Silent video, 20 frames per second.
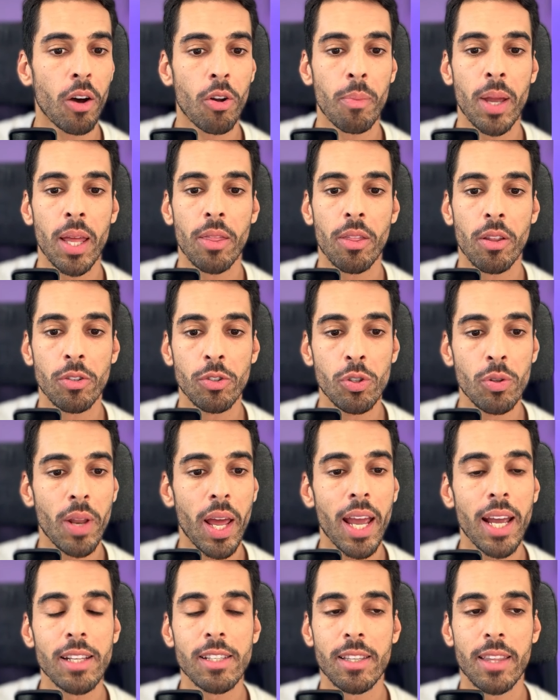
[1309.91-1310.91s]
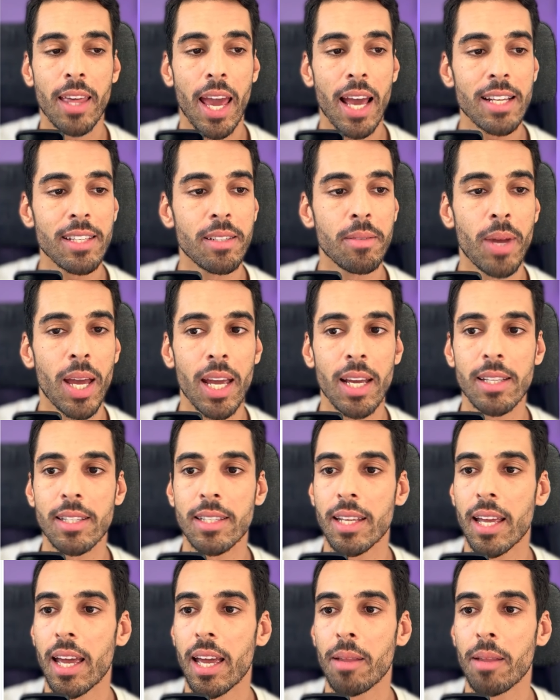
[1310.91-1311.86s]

automate the due dates, the estimates,